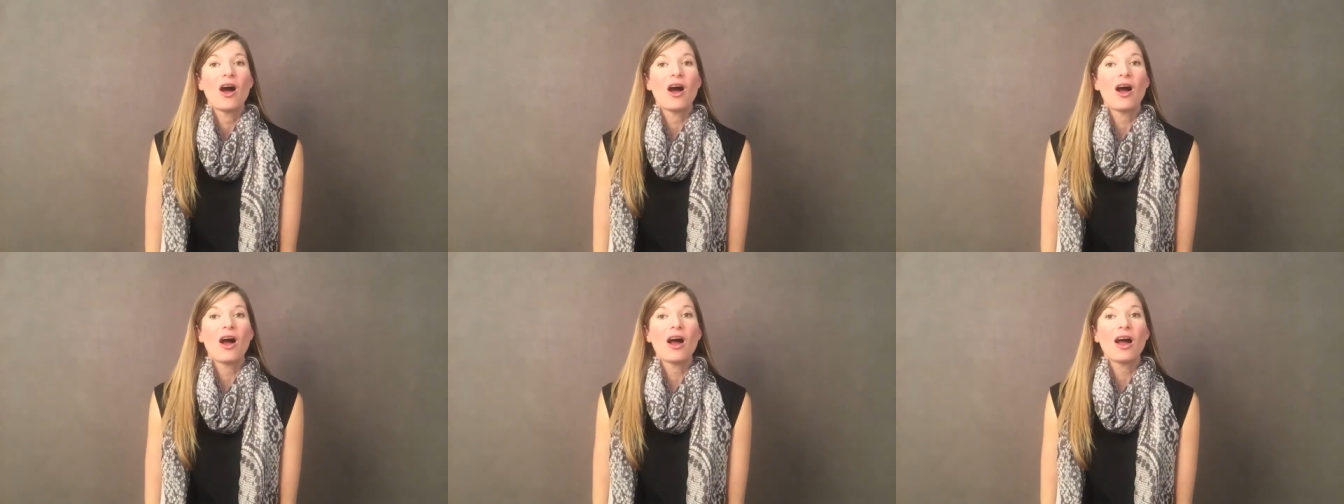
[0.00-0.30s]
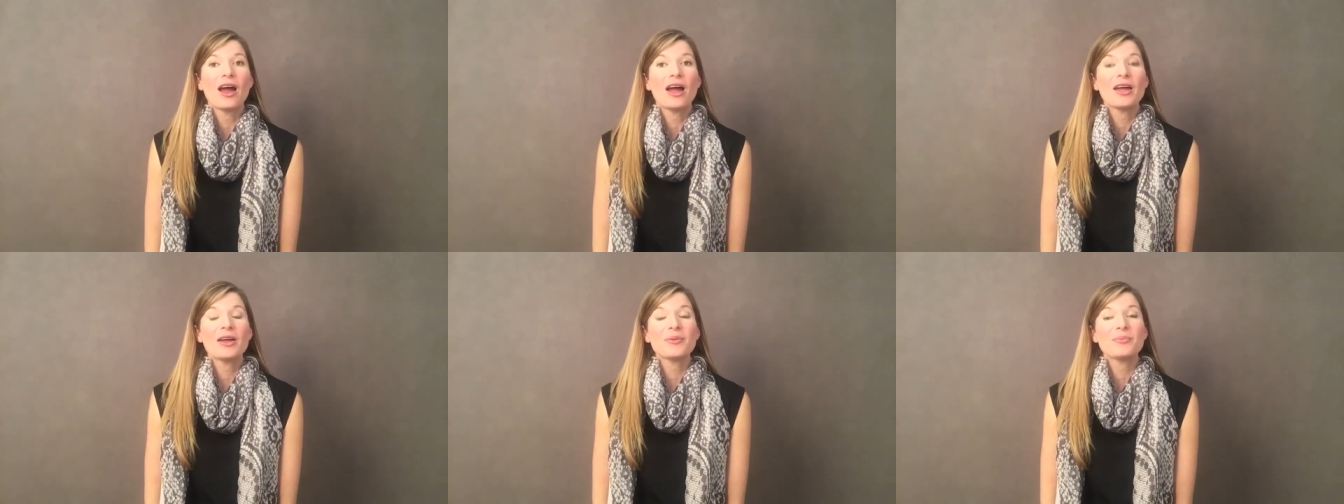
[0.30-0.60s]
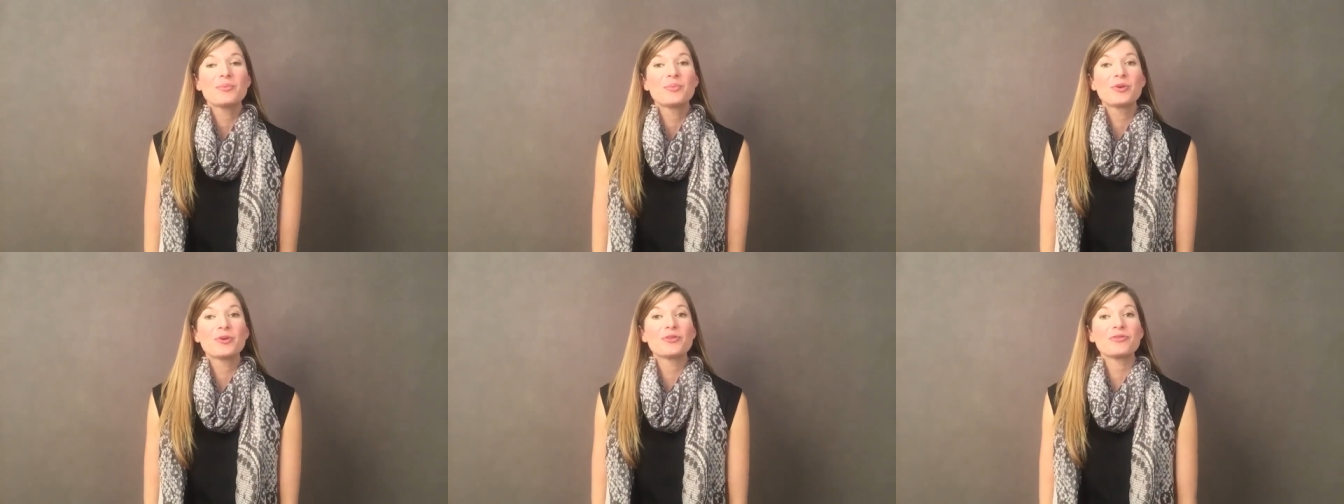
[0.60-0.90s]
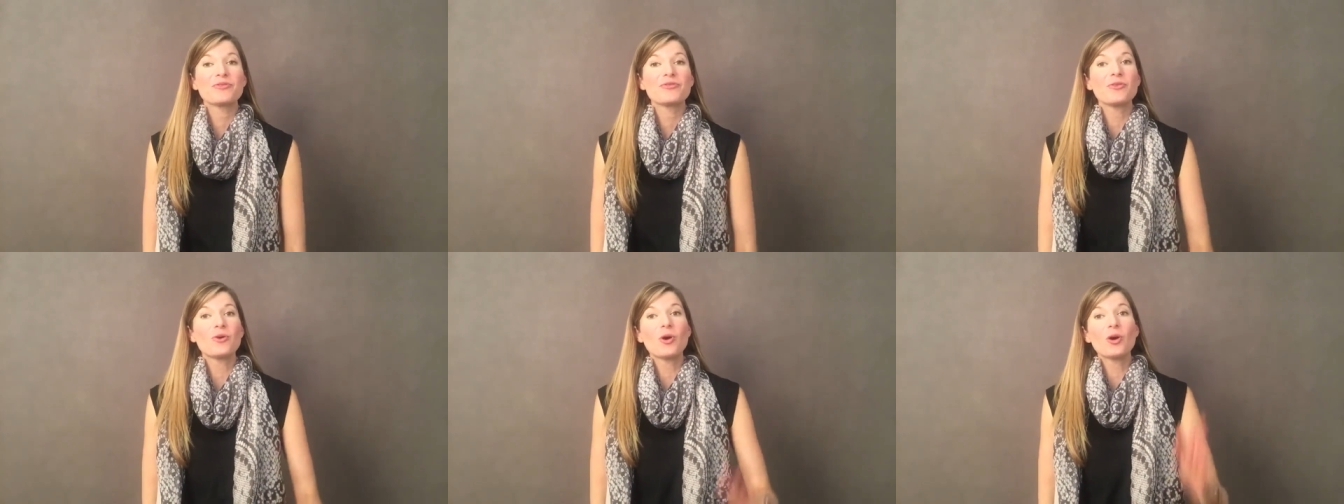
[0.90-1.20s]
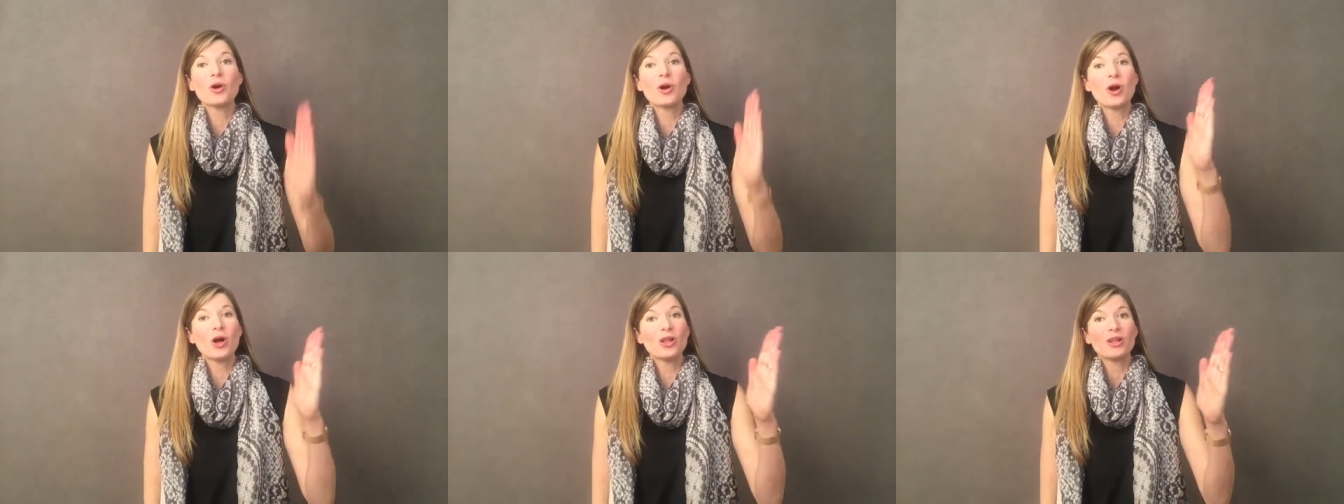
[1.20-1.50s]
I put
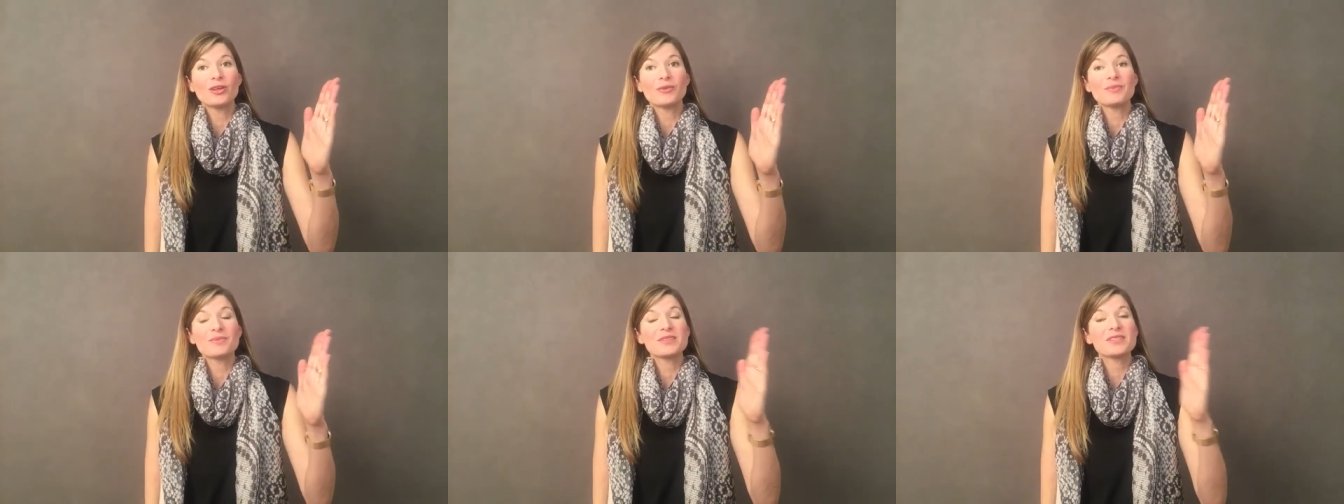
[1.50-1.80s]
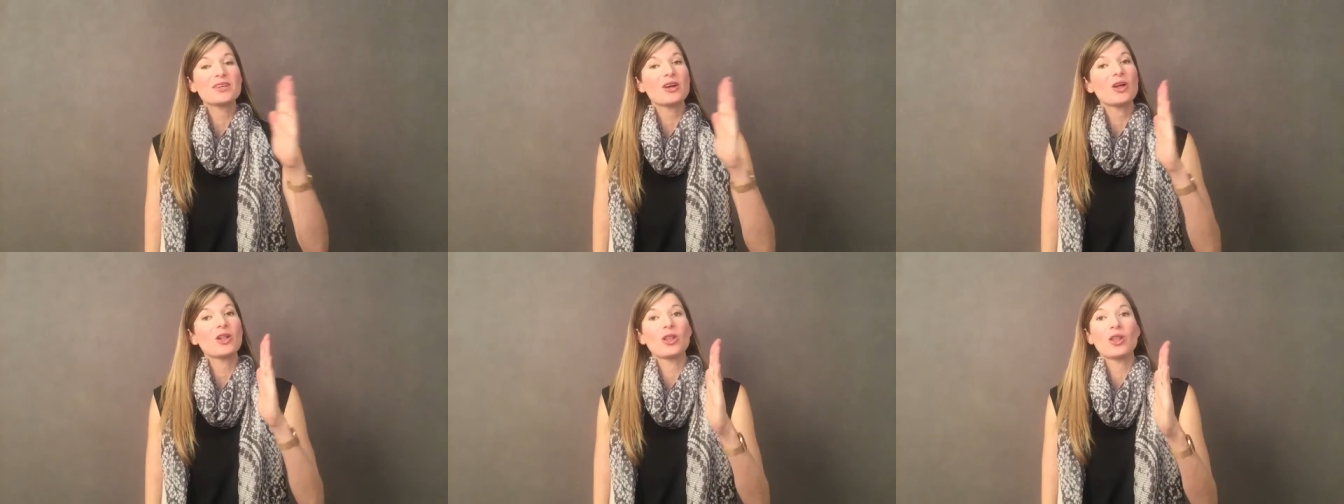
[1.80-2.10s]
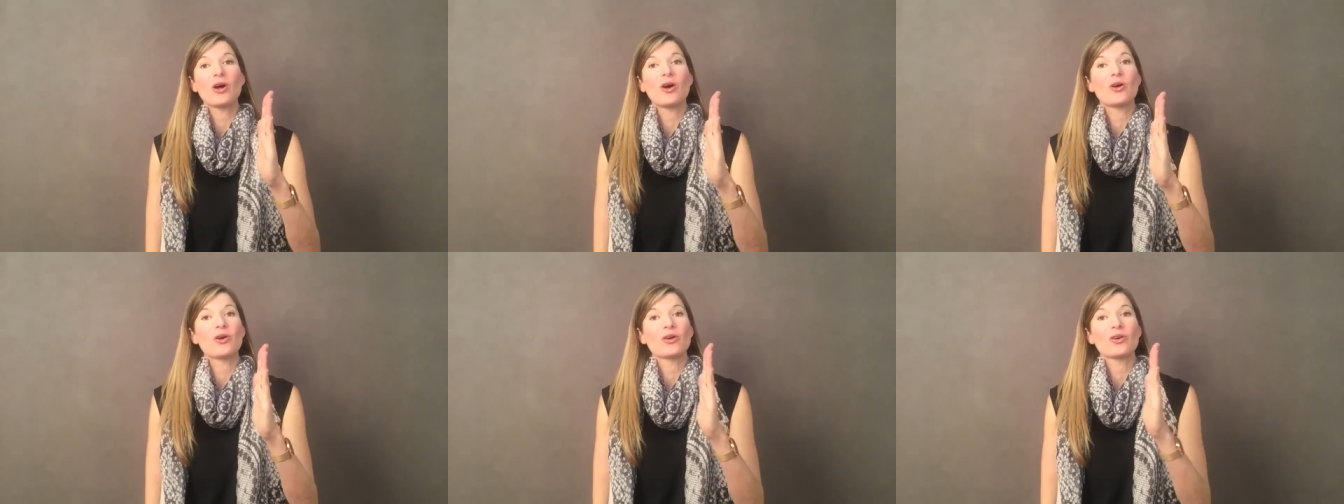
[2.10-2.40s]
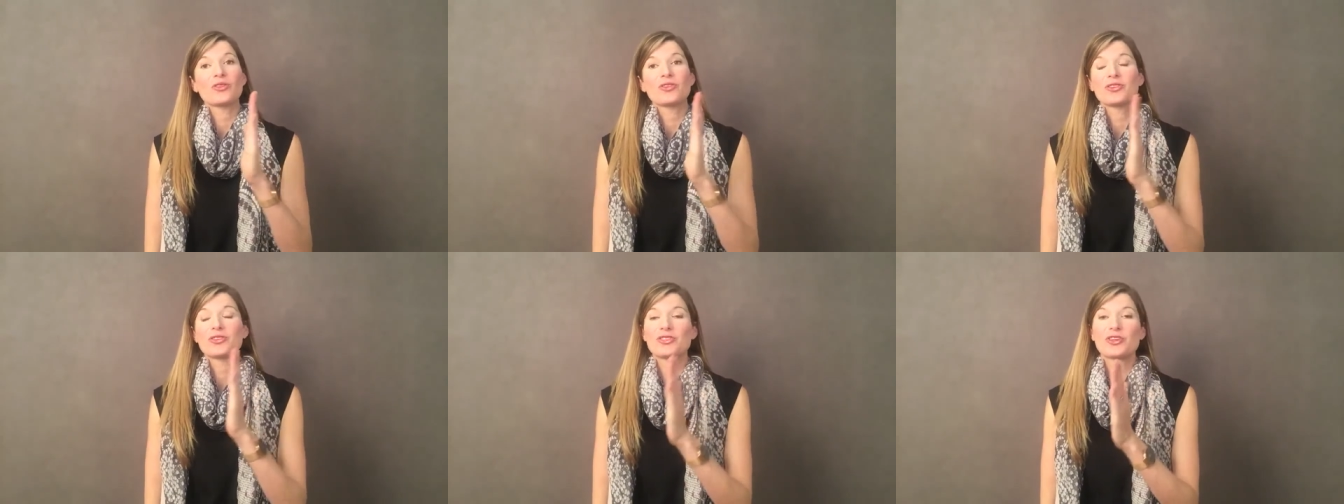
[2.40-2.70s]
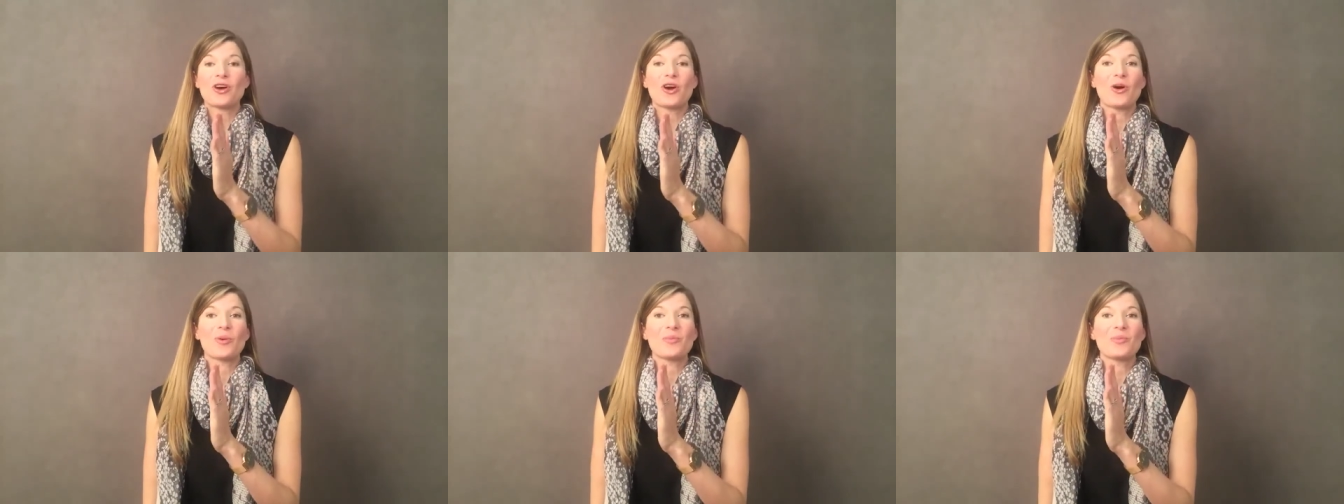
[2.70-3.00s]
4 columns along the
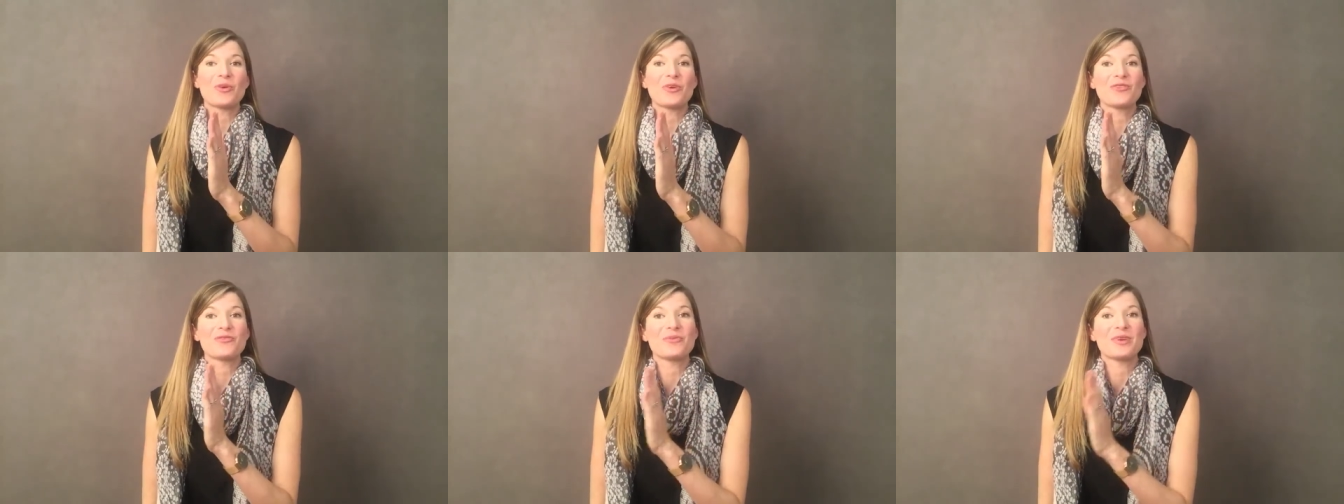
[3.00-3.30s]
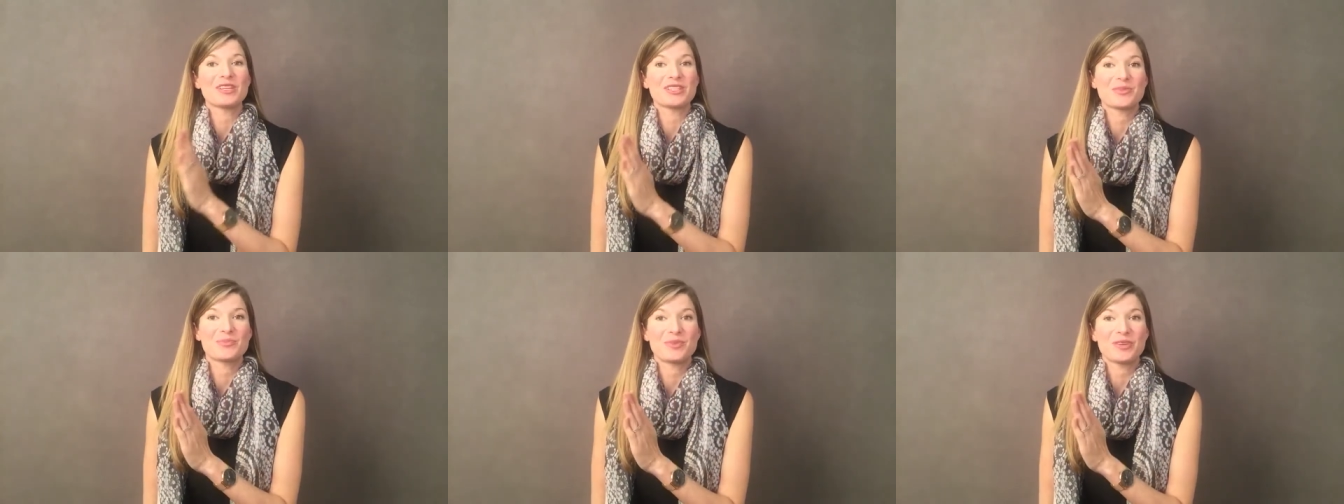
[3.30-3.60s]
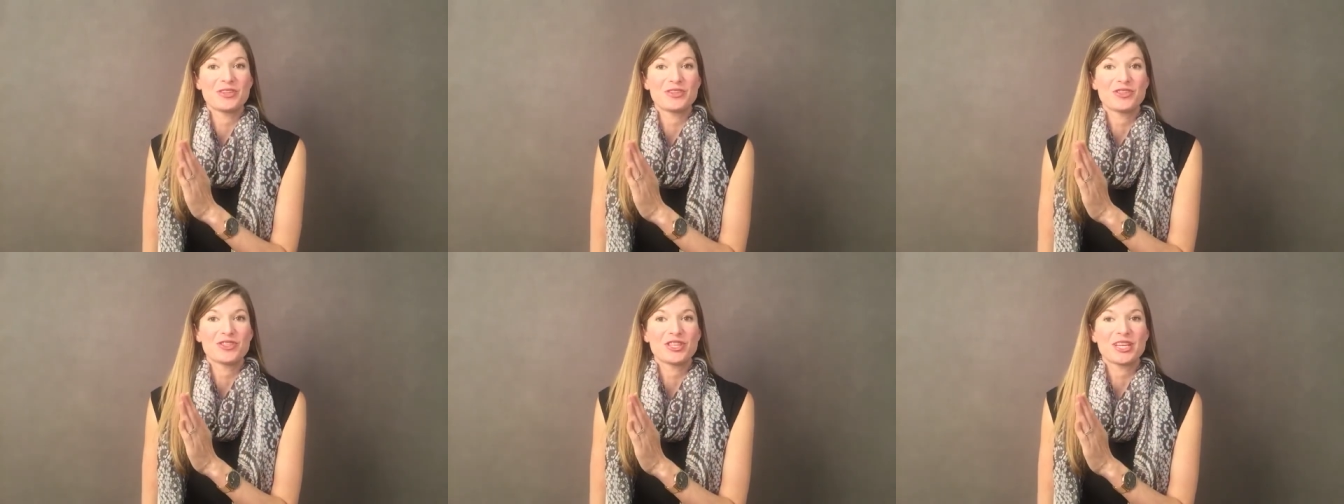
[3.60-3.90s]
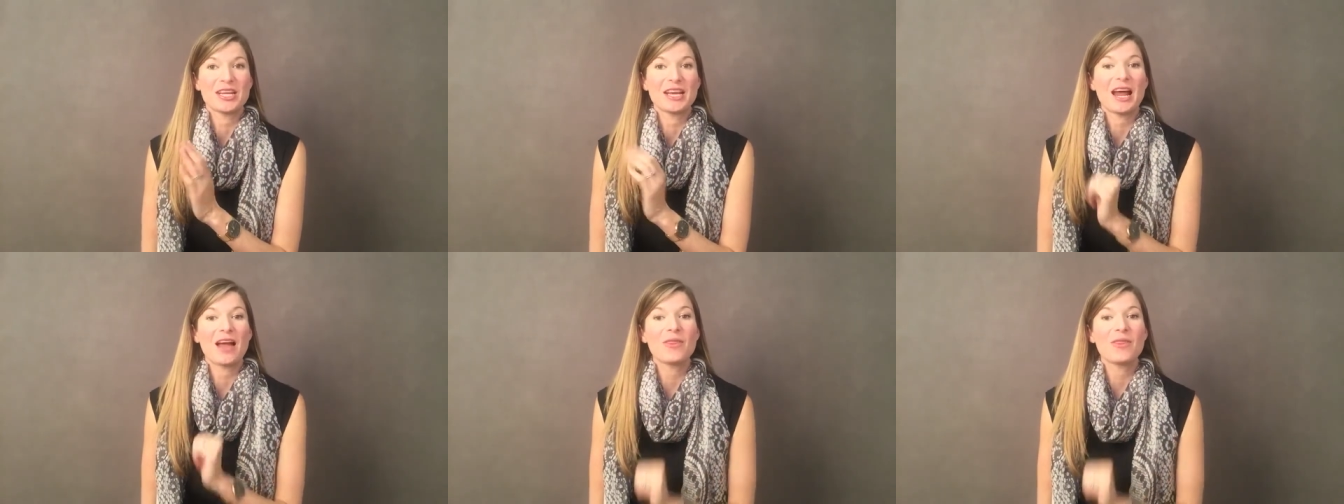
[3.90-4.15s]
top of my spreadsheet,